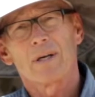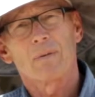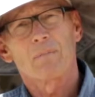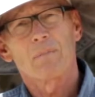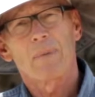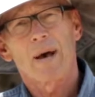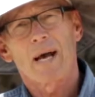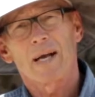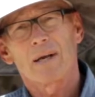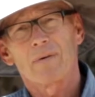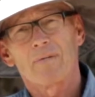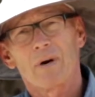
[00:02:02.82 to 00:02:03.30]
in the
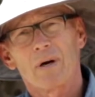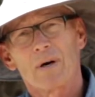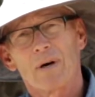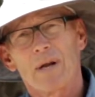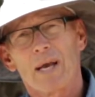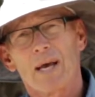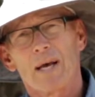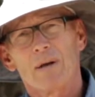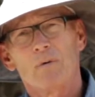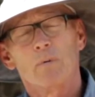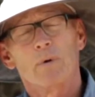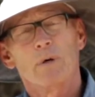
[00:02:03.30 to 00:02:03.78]
back of our
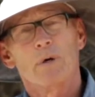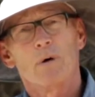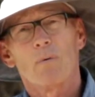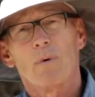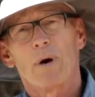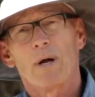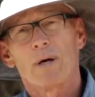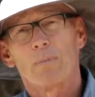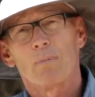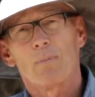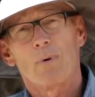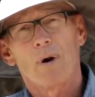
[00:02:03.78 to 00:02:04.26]
head. We don't
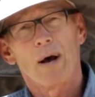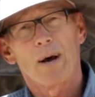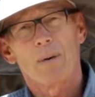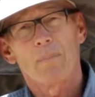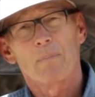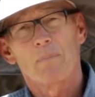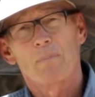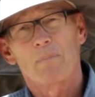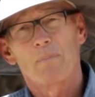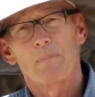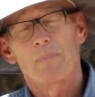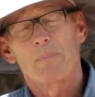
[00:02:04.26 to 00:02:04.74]
want
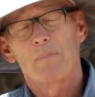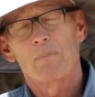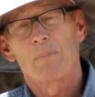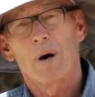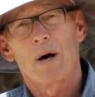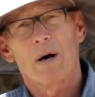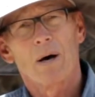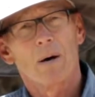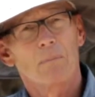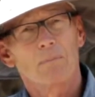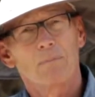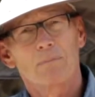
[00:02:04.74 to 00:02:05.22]

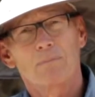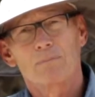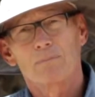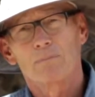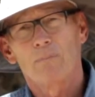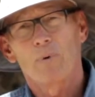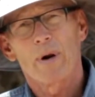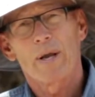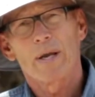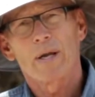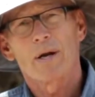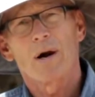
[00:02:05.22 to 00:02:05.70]
to
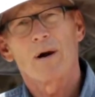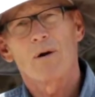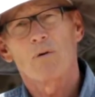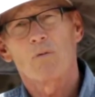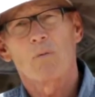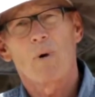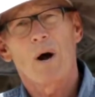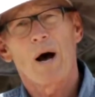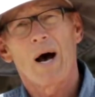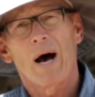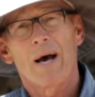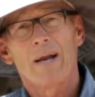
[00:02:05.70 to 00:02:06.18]
break our
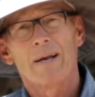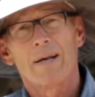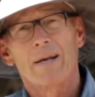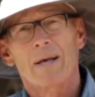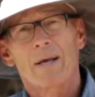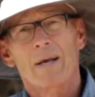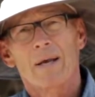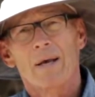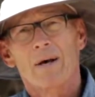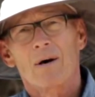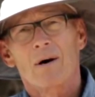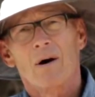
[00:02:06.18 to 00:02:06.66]
rod.
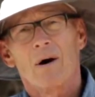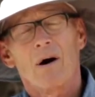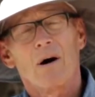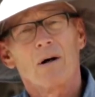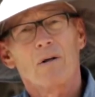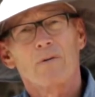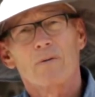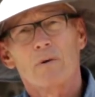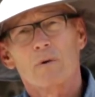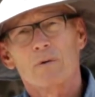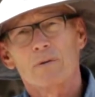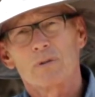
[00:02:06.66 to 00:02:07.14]

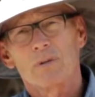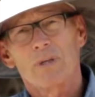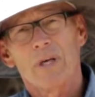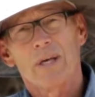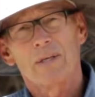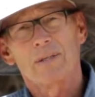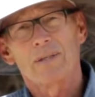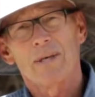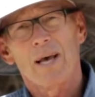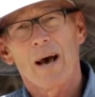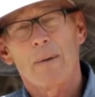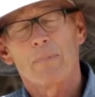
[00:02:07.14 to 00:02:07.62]
All of those
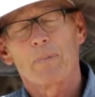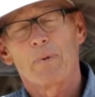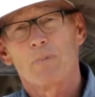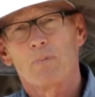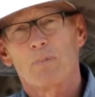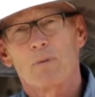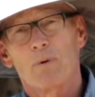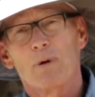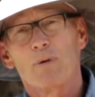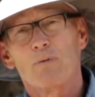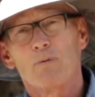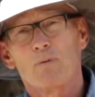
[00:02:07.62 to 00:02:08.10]
things happen
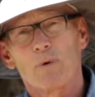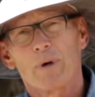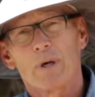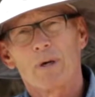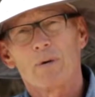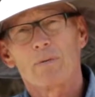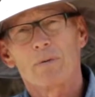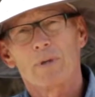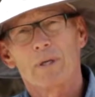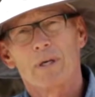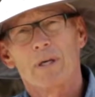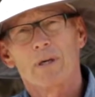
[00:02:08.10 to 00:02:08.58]
pretty
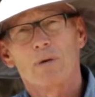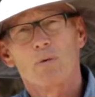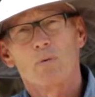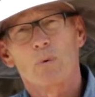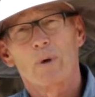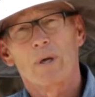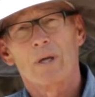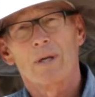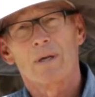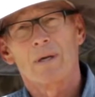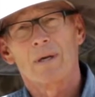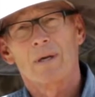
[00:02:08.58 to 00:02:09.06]
frequently in the
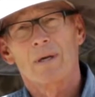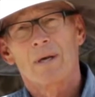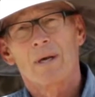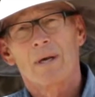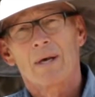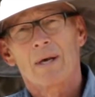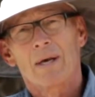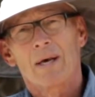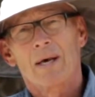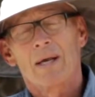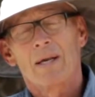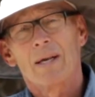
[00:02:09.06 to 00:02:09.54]
wind.
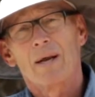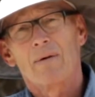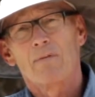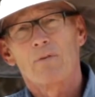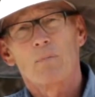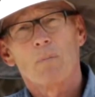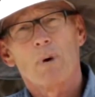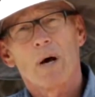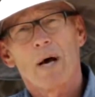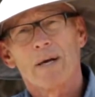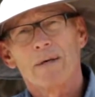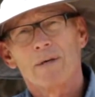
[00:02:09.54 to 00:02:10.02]
And
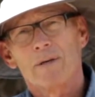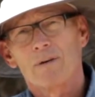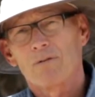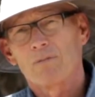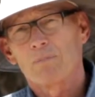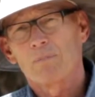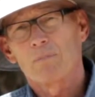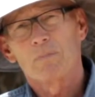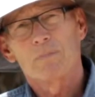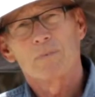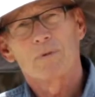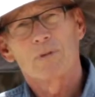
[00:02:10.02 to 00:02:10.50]
never mind
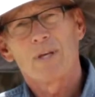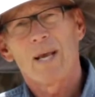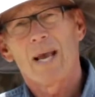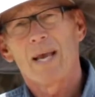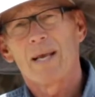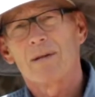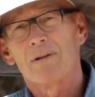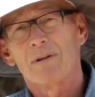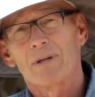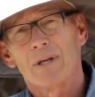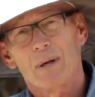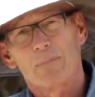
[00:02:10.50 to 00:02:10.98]
just
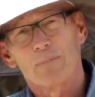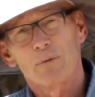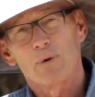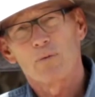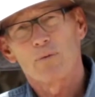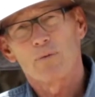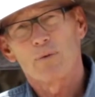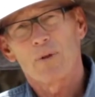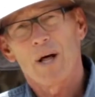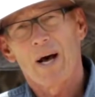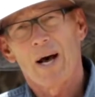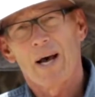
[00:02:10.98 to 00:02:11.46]
tangling up
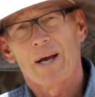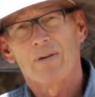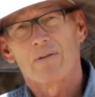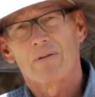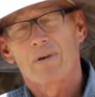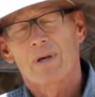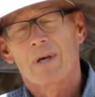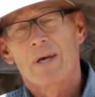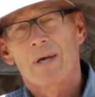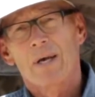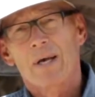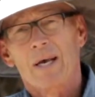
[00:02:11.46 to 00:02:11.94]
your
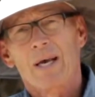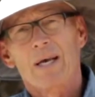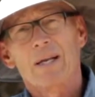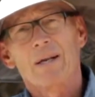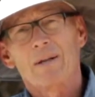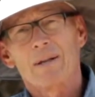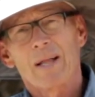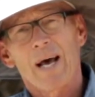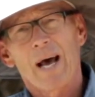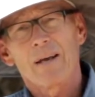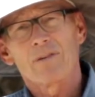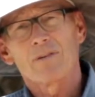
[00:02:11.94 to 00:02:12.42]
flies. And
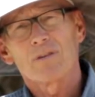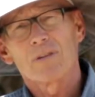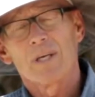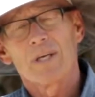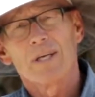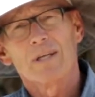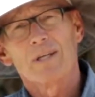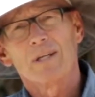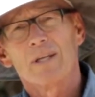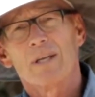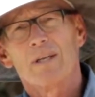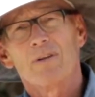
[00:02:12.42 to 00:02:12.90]
the last
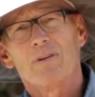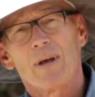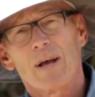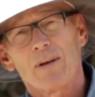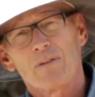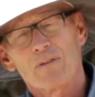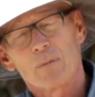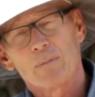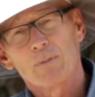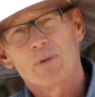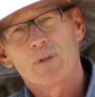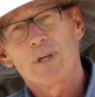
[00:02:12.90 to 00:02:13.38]
thing is,
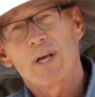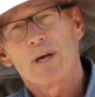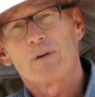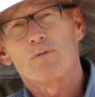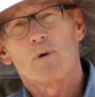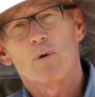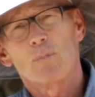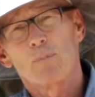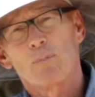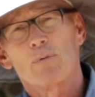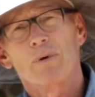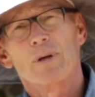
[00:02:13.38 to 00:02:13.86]
as a
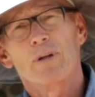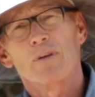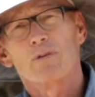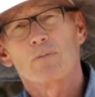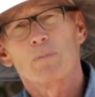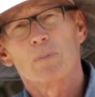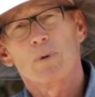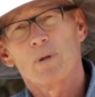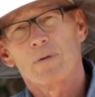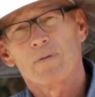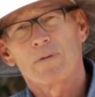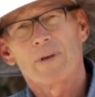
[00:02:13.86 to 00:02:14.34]
general
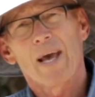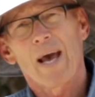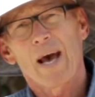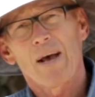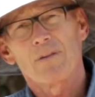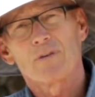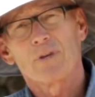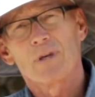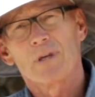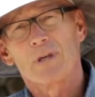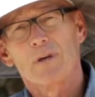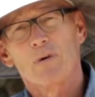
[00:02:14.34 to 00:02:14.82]
principle of
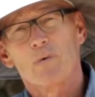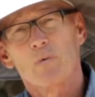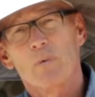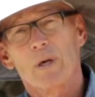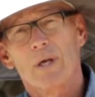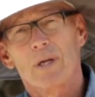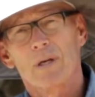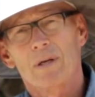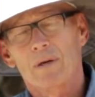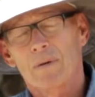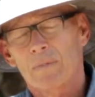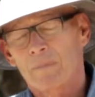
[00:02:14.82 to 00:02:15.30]
casting in the
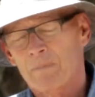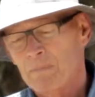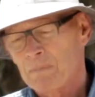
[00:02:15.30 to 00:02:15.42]
wind,